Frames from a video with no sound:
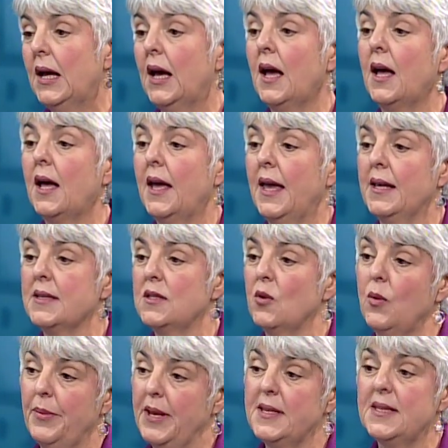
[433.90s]
And so we
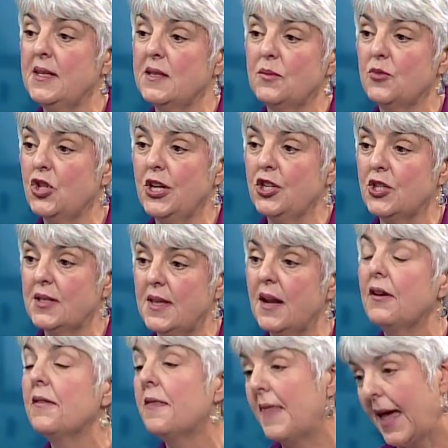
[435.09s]
may see some changes
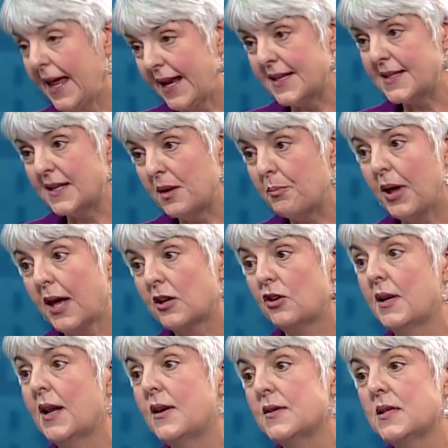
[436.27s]
there. That has an impact
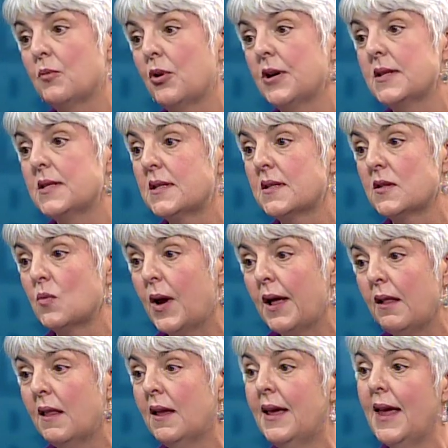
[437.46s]
on housing prices as
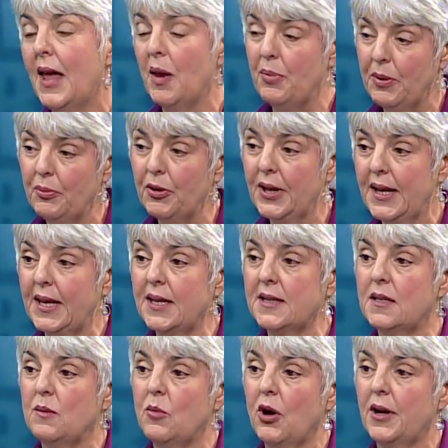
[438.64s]
well and people getting into
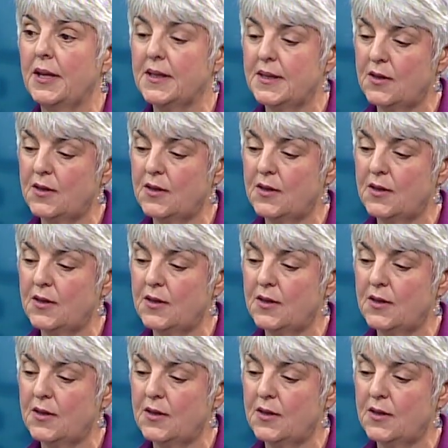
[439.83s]
the market.